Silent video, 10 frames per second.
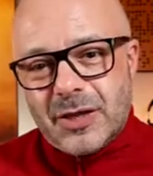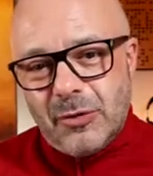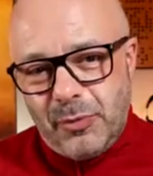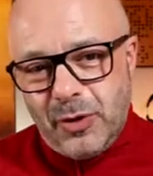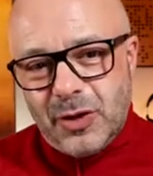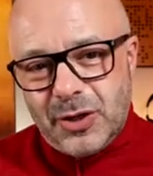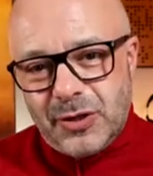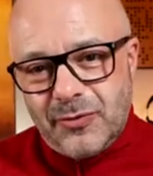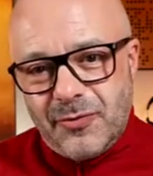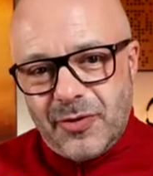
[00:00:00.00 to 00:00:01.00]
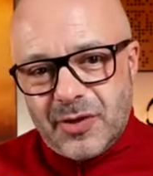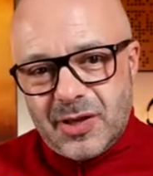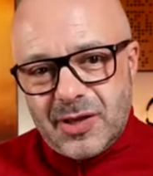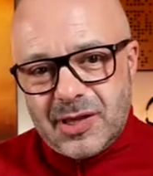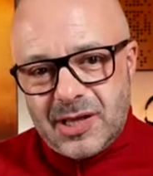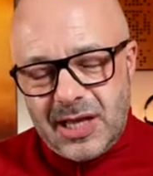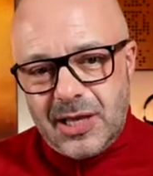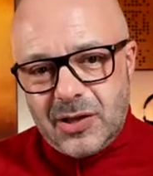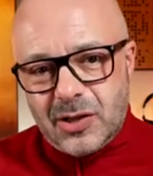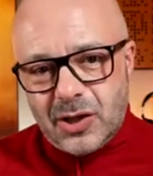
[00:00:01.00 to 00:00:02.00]
the person that
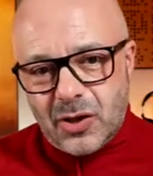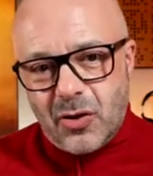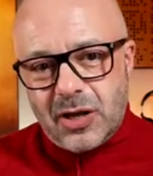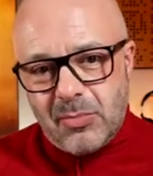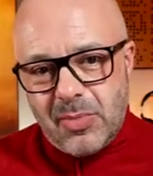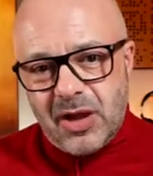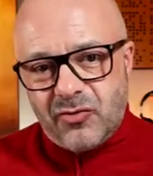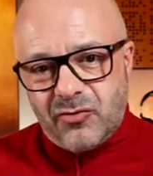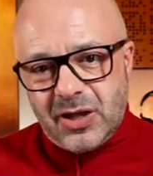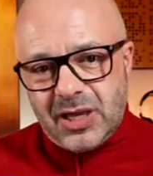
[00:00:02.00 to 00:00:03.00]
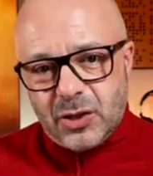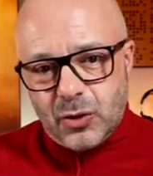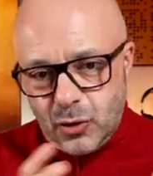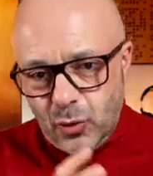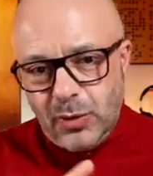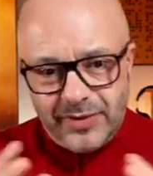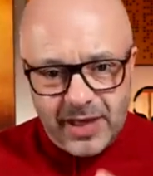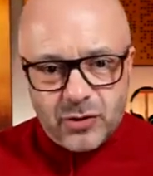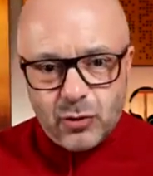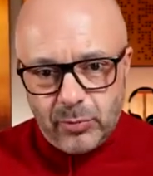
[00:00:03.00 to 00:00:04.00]
sees the psychometric as a tool in
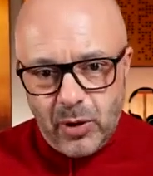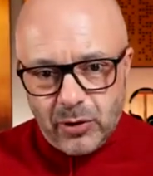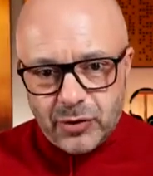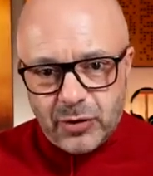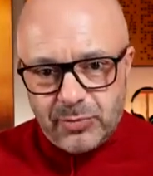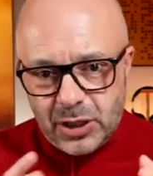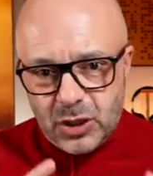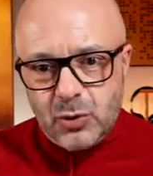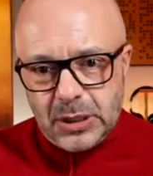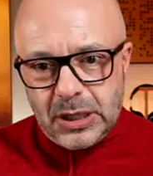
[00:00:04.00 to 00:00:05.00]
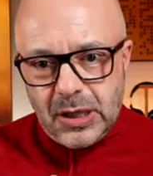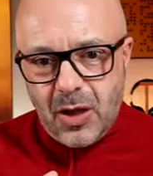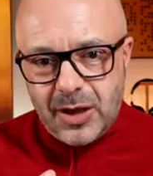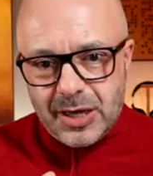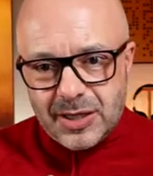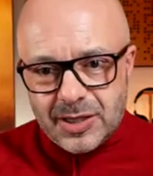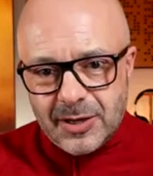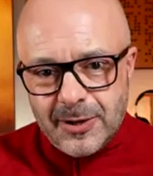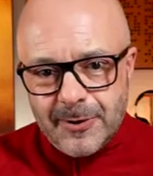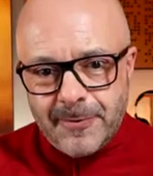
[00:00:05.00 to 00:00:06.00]
their toolbox to be utilized
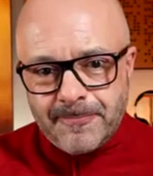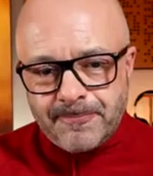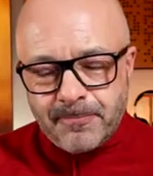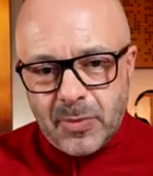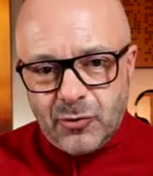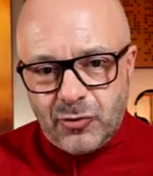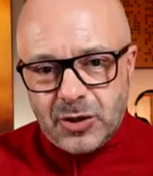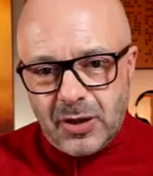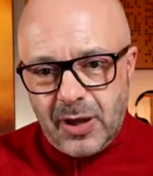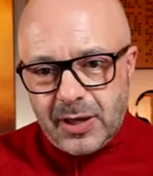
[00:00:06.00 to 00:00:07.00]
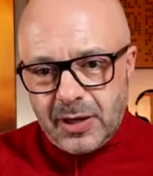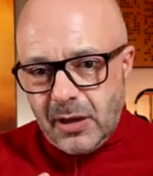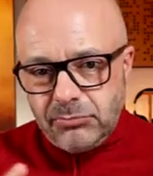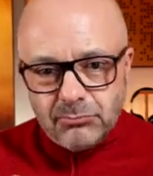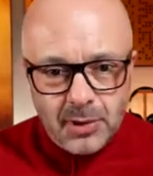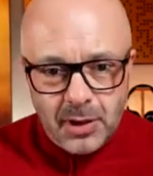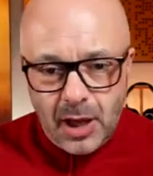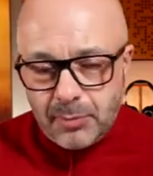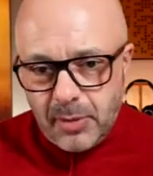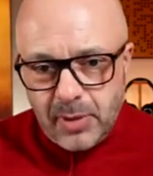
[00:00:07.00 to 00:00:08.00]
just like a
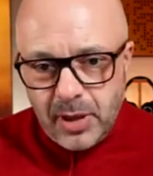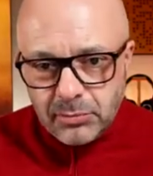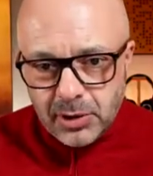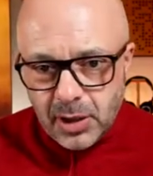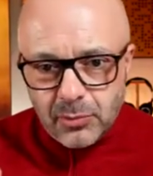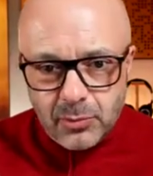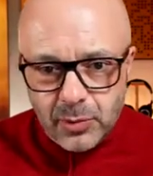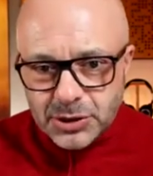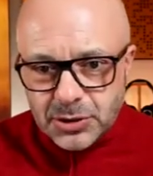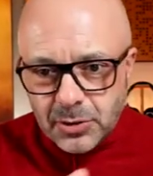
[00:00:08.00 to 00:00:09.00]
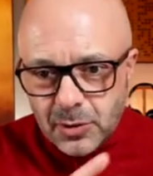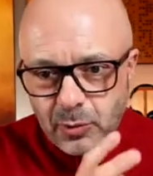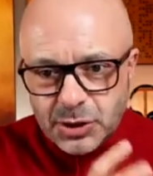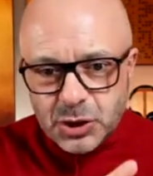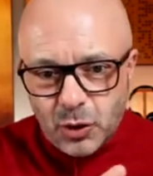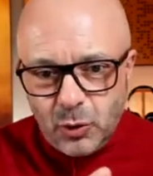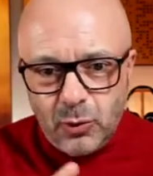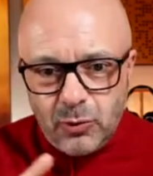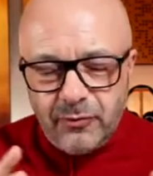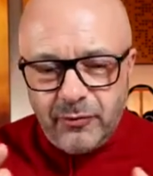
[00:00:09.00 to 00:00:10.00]
plumber, which
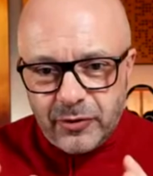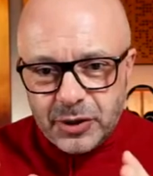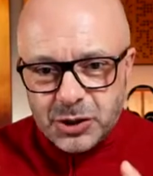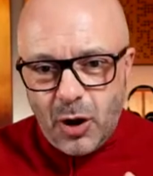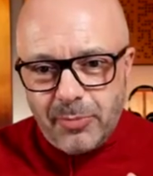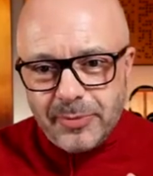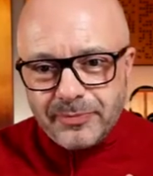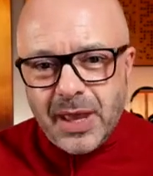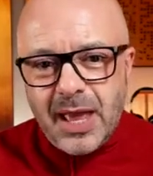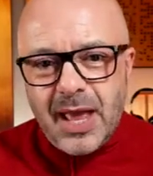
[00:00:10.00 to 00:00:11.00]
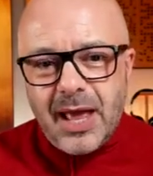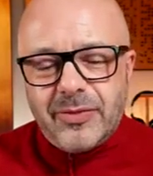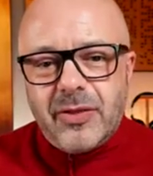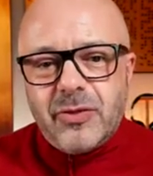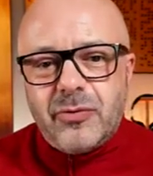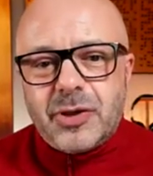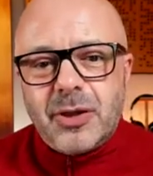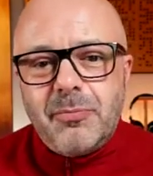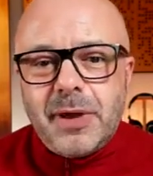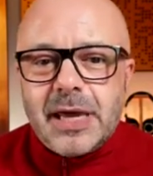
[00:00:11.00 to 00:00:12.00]
tool for the job. And then there are
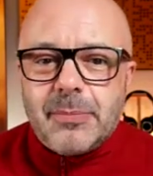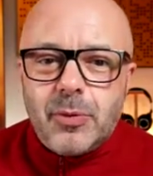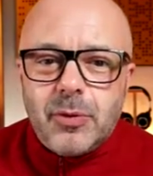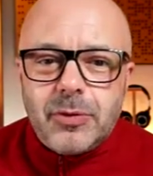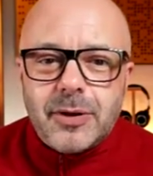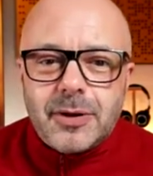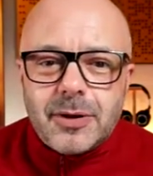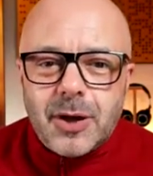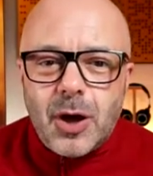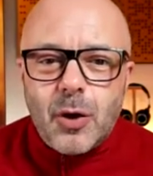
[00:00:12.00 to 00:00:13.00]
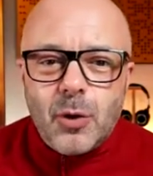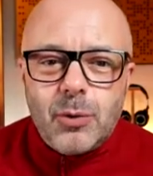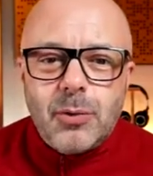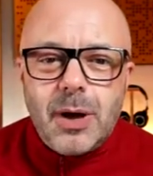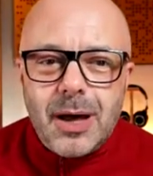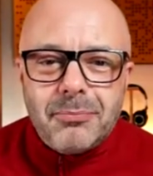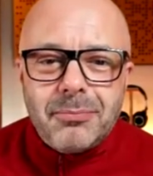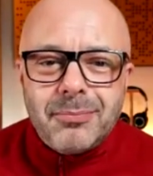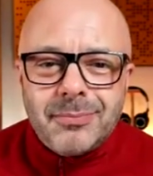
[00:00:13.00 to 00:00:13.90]
some people that go